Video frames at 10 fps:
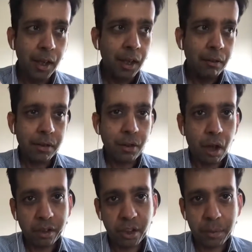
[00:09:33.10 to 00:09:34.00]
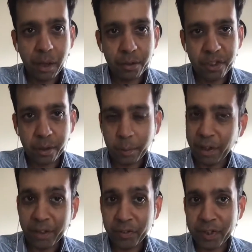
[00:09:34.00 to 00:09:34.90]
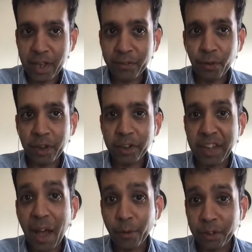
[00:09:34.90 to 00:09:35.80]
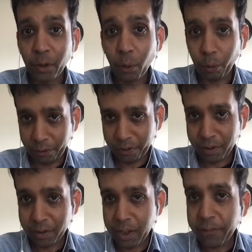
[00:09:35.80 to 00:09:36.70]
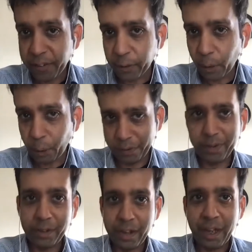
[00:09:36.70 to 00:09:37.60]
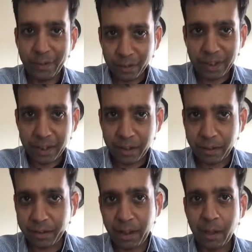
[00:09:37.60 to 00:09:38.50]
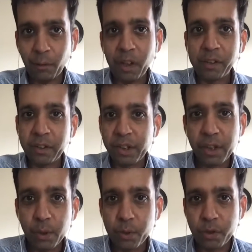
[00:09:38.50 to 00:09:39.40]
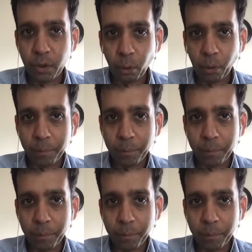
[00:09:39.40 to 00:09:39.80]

we talked about Cerberus, which has 400,000 cores, different cores. Here they have one huge core.